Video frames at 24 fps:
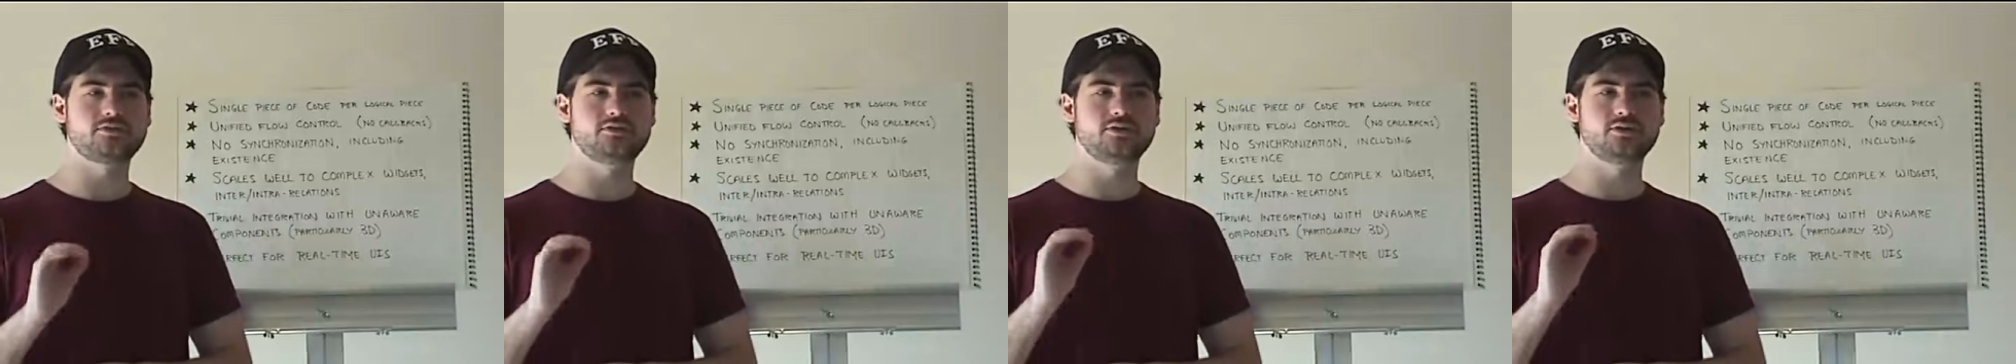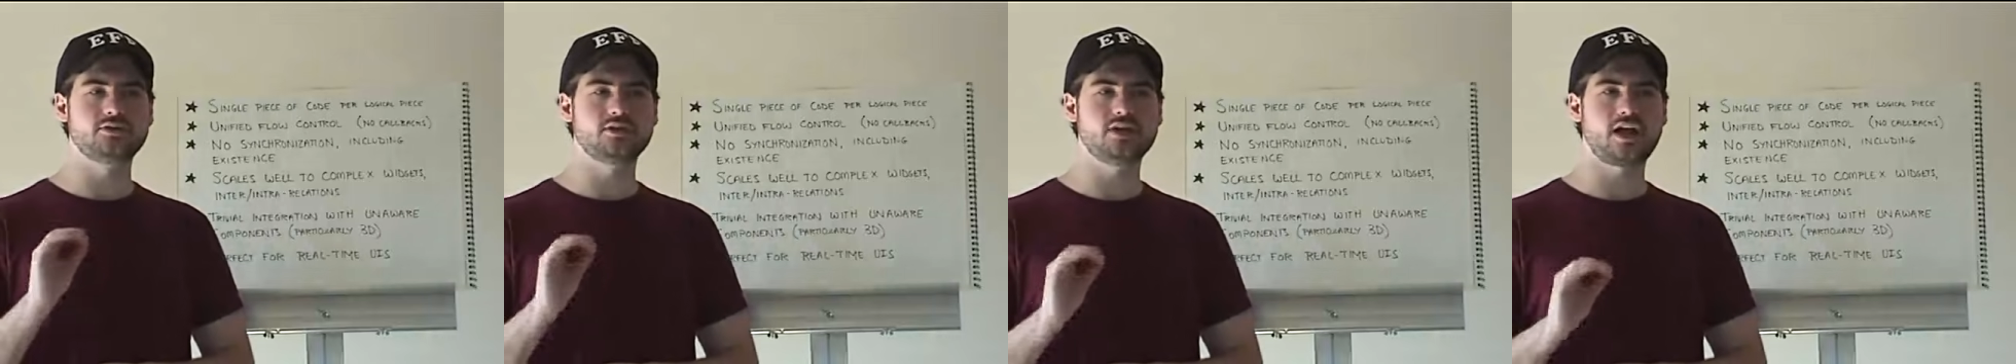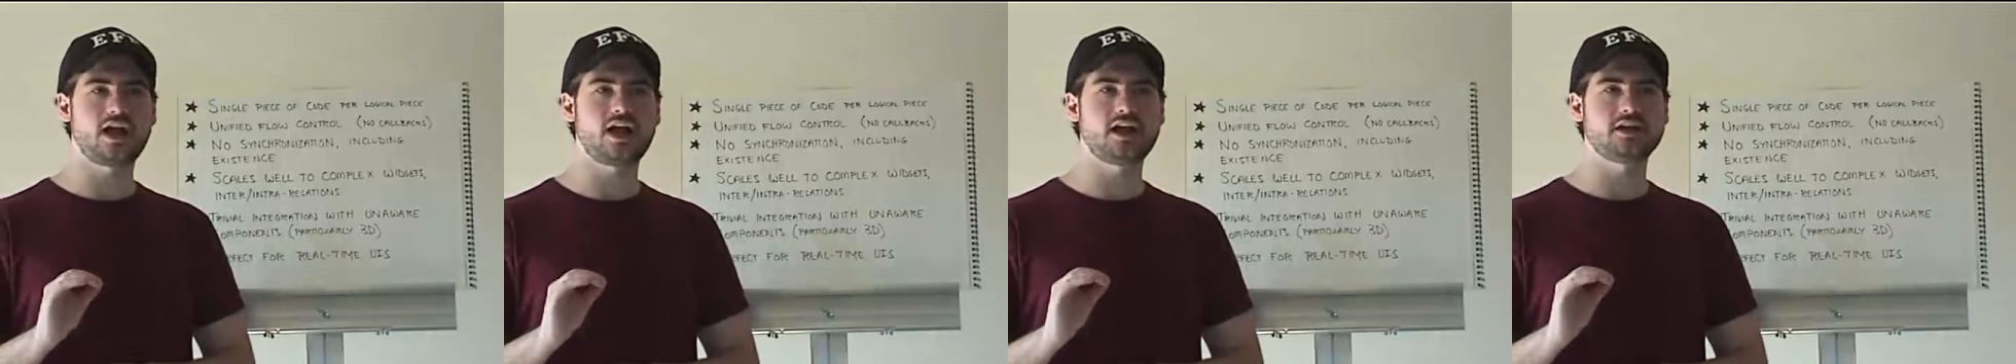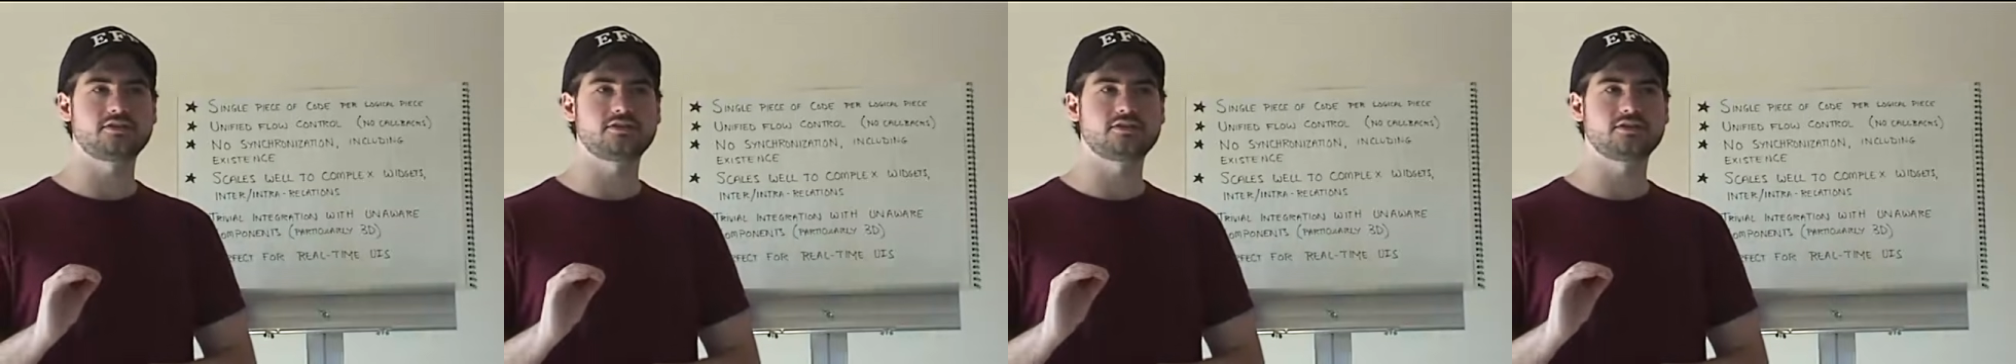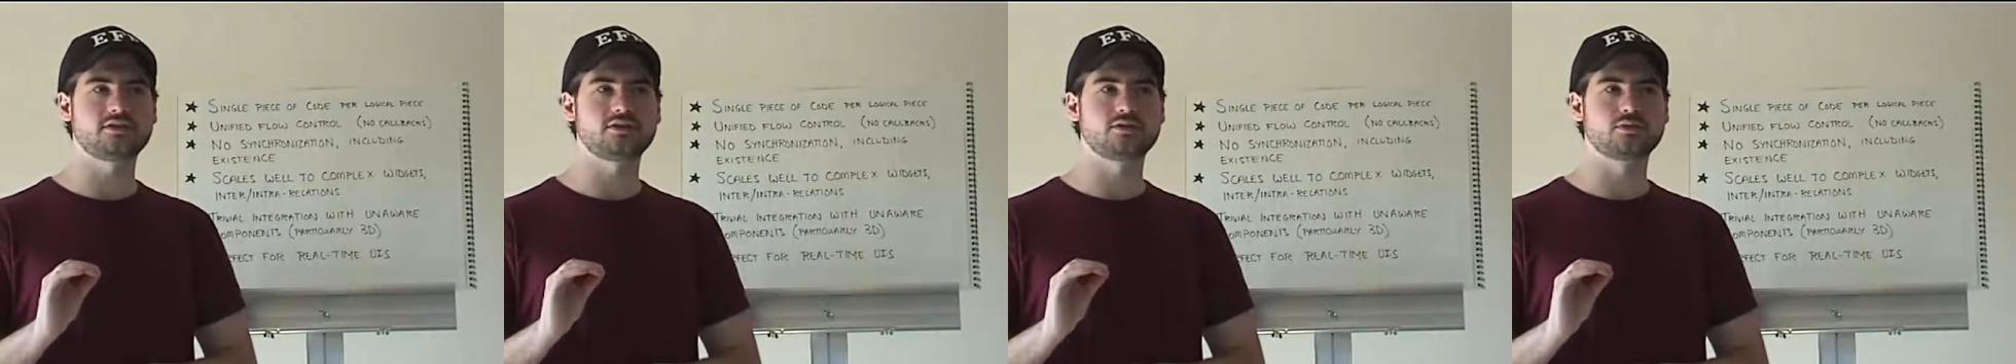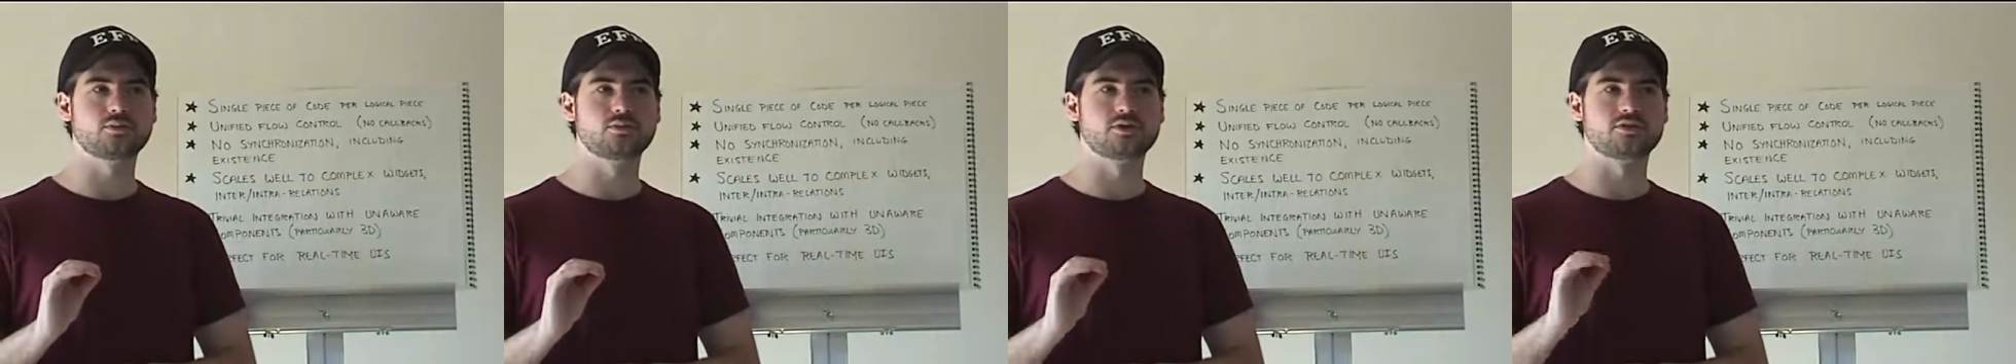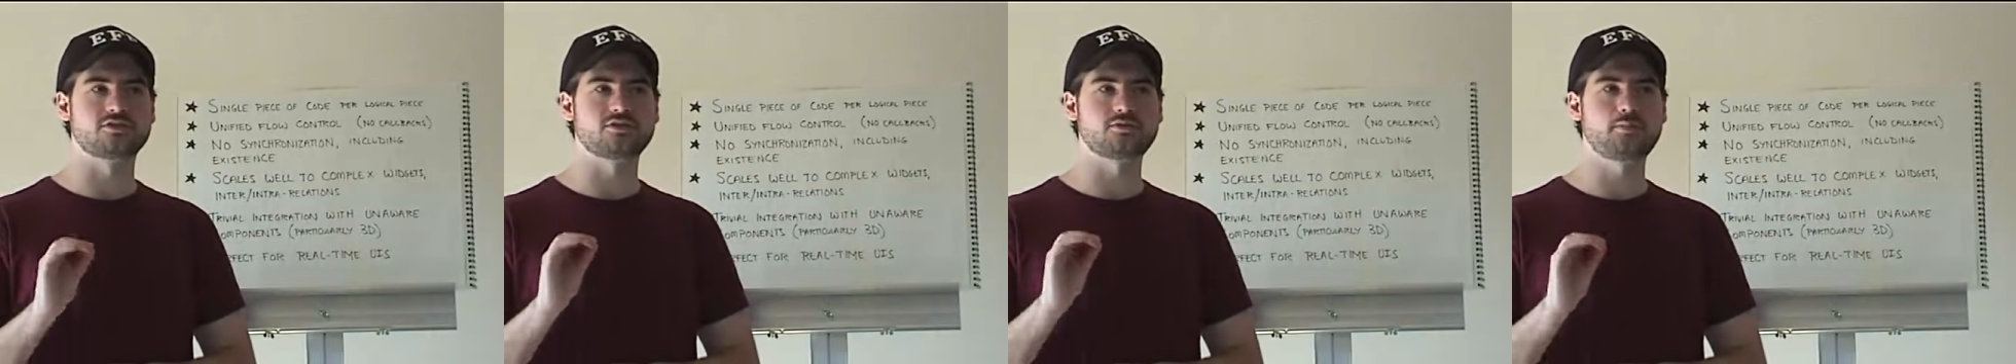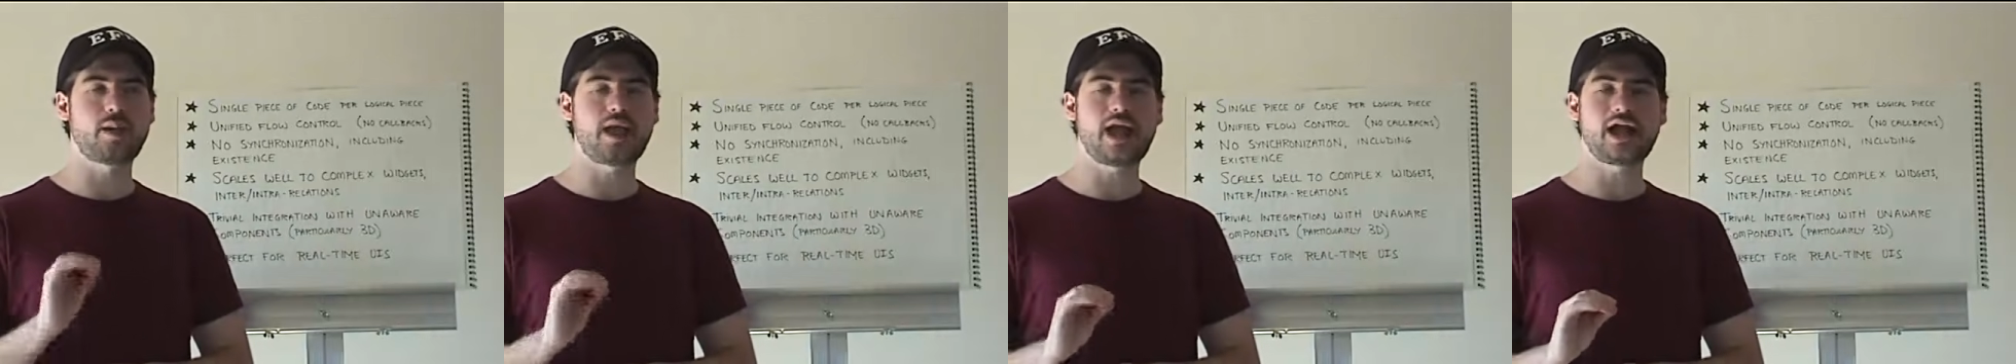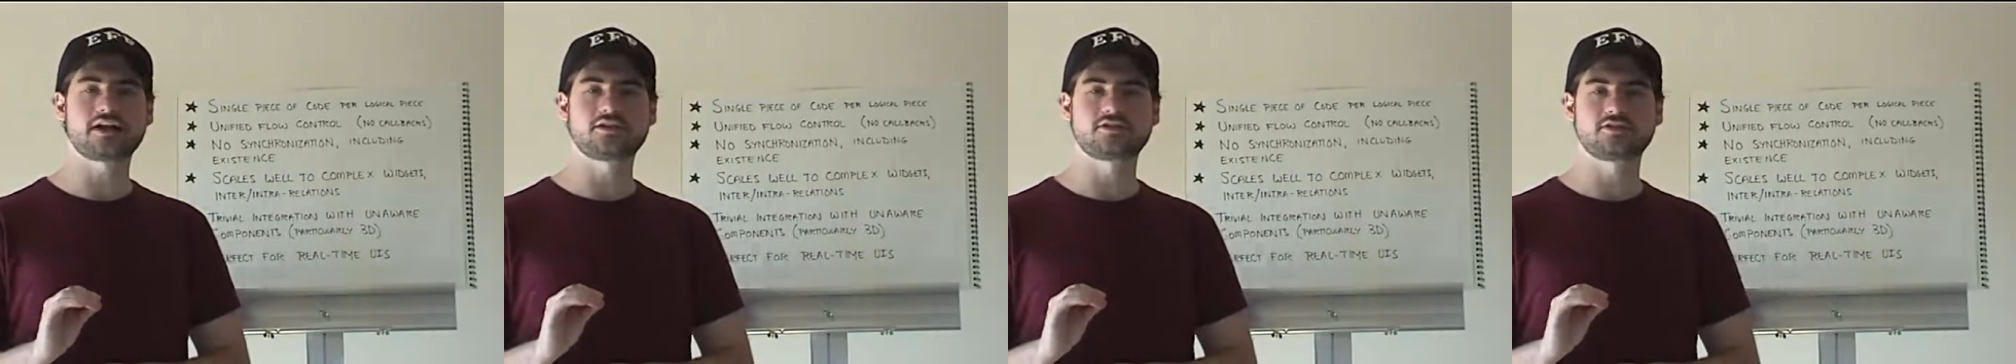do not
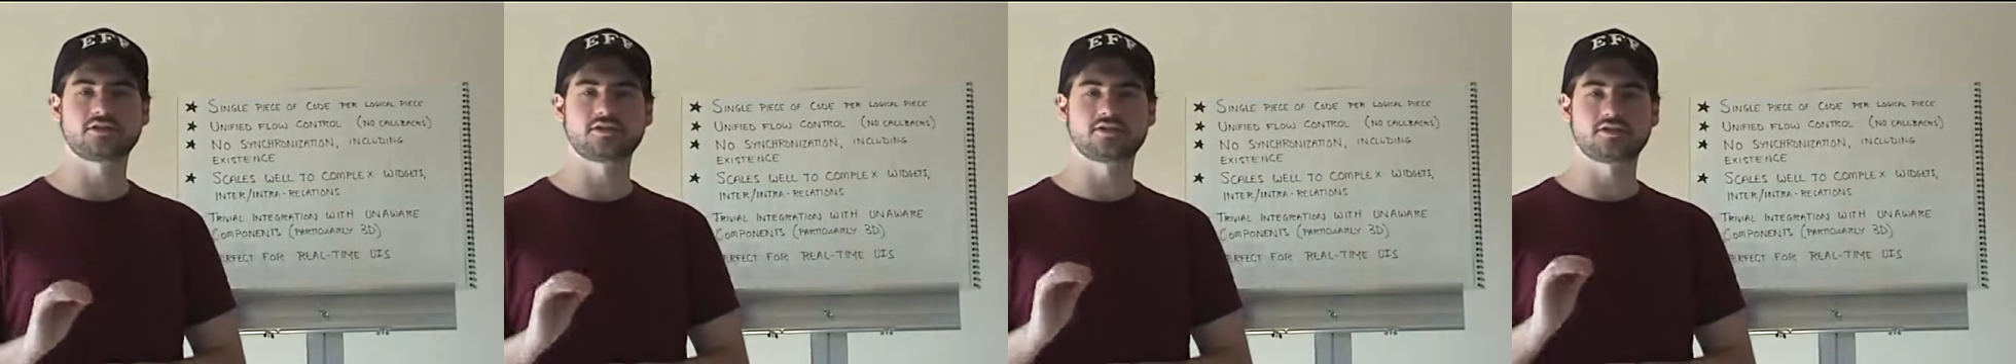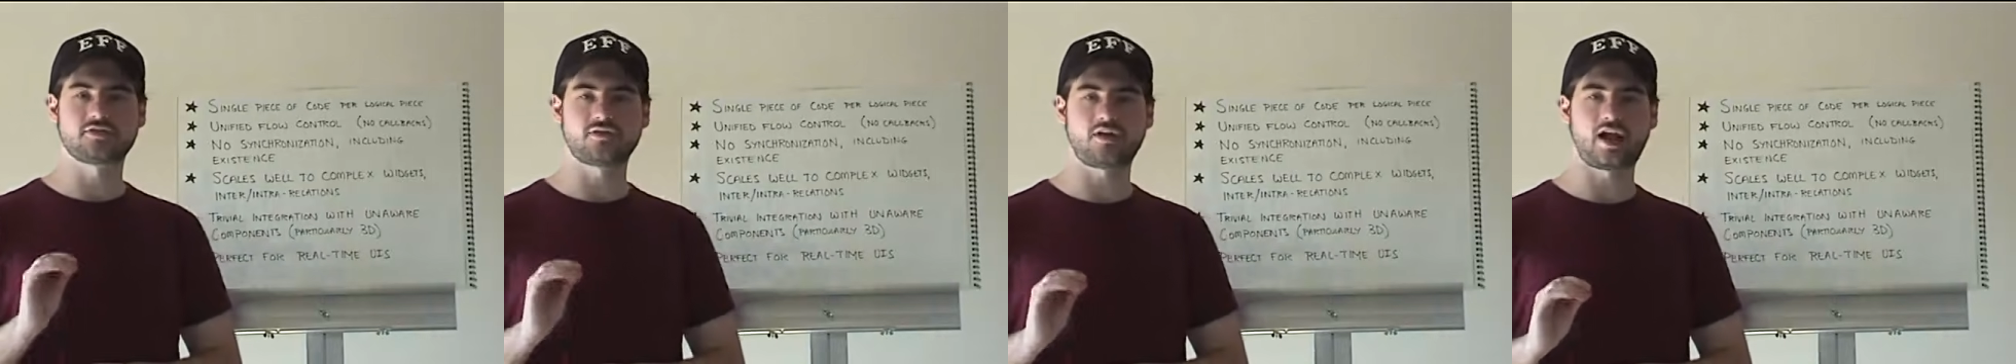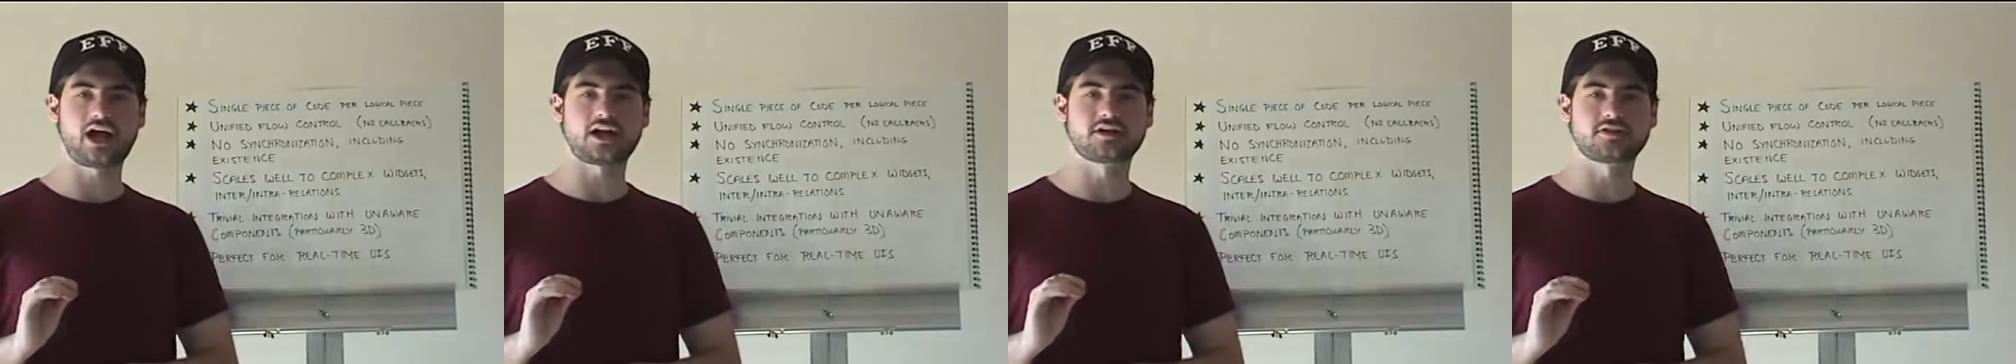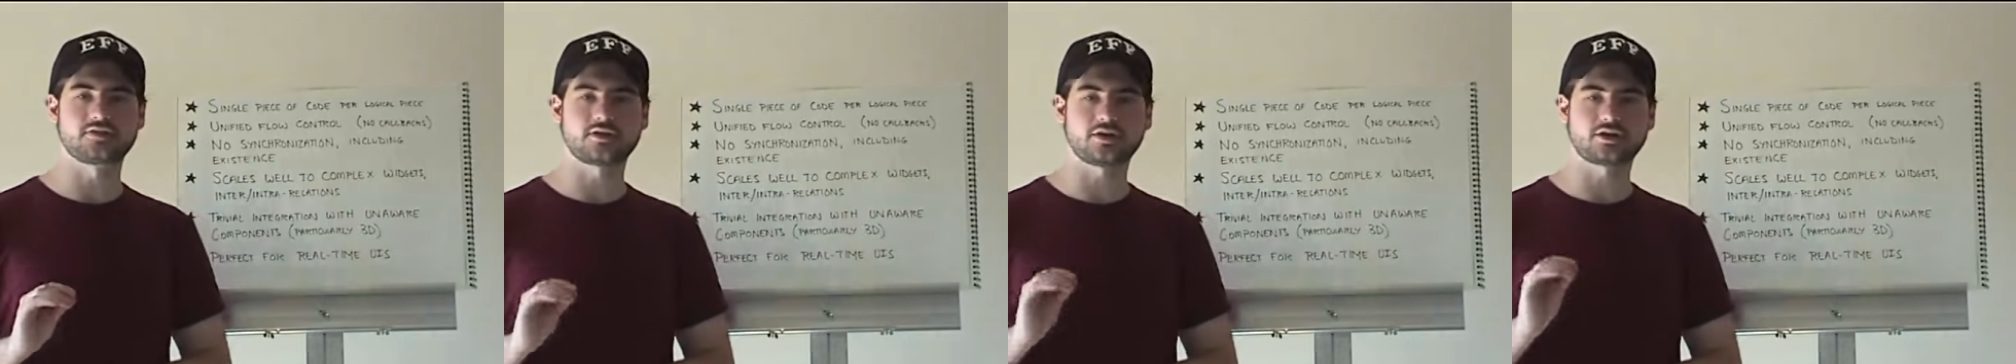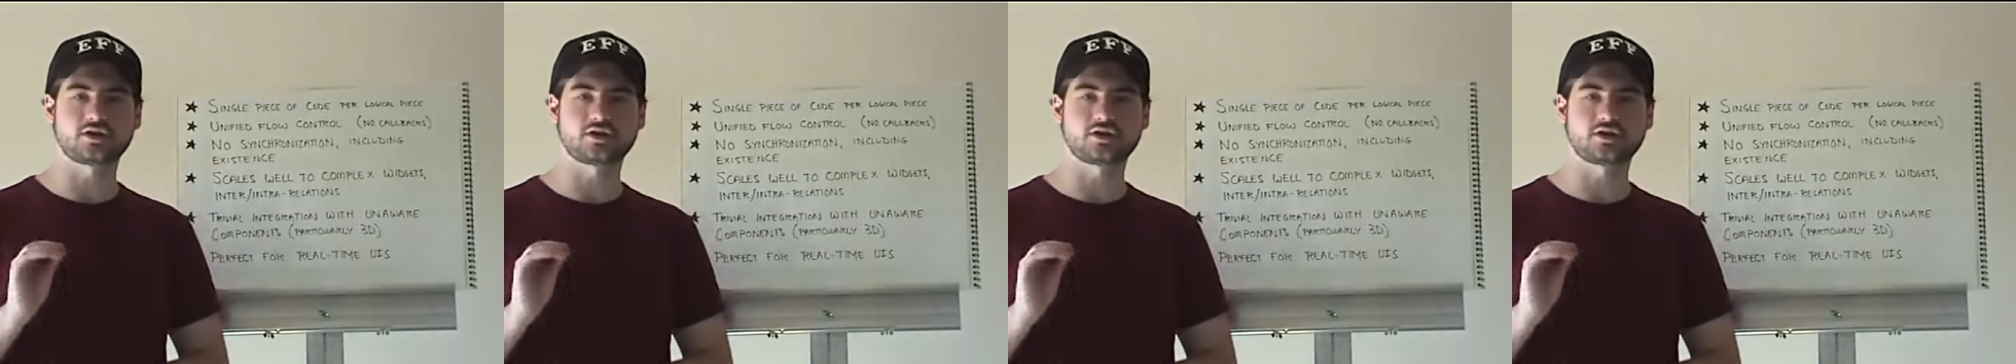respect the fact